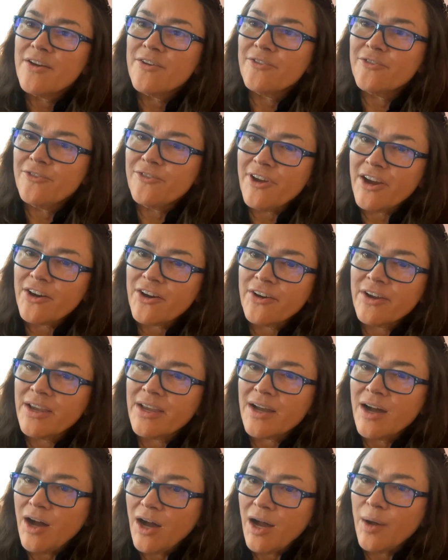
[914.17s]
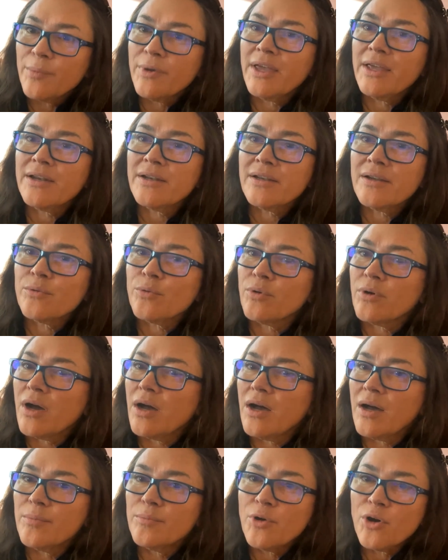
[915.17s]
very common.
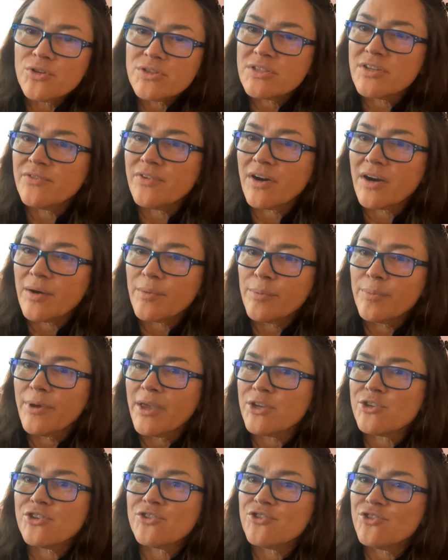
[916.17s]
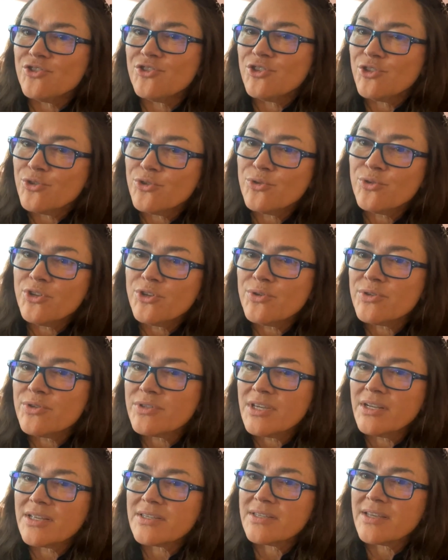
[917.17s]
Most of our patients do use
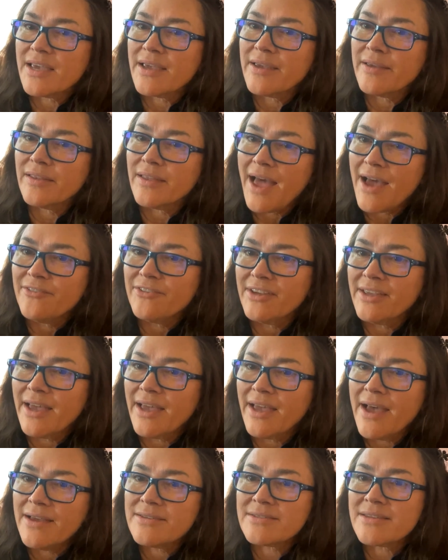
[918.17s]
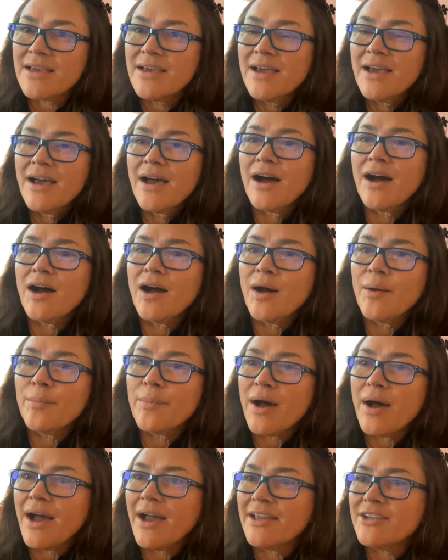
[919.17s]
it. It's a laughing gas.
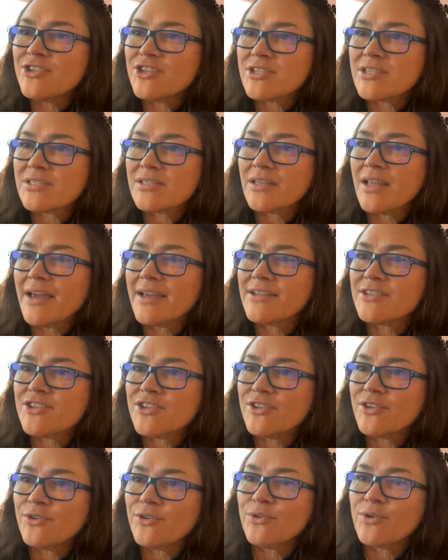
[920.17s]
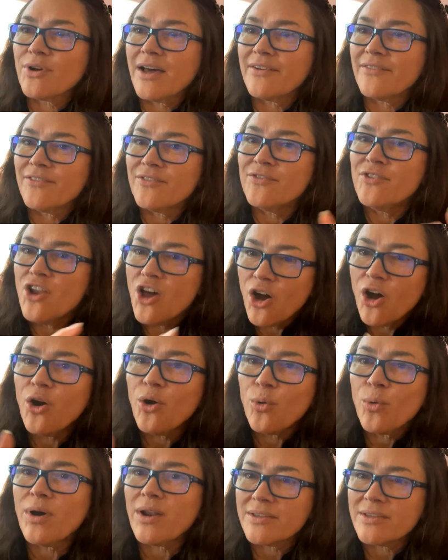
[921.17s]
I just like to kind of
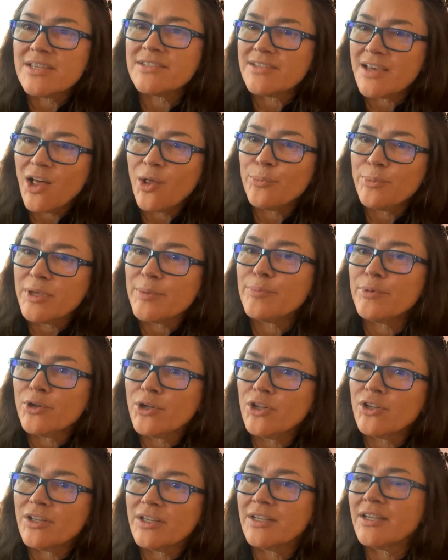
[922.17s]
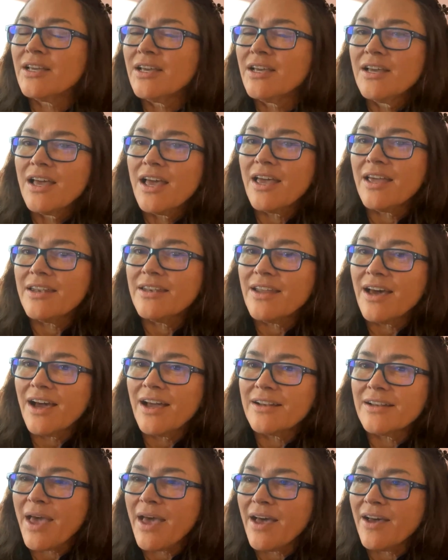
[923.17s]
know what to tell people and
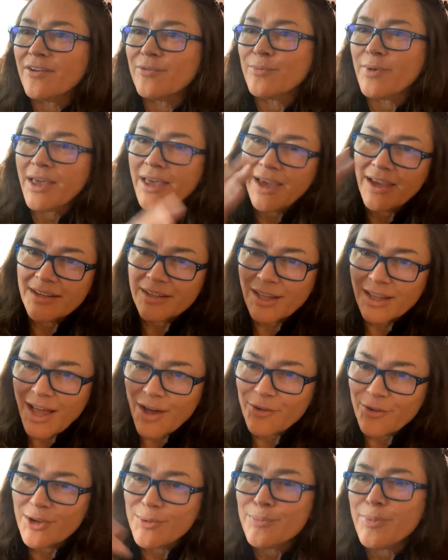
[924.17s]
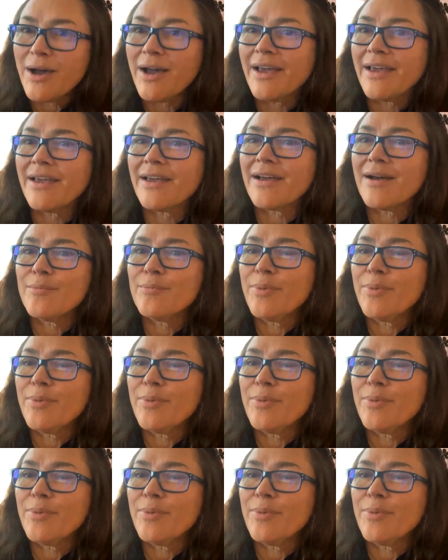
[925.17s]
not have my head clouded by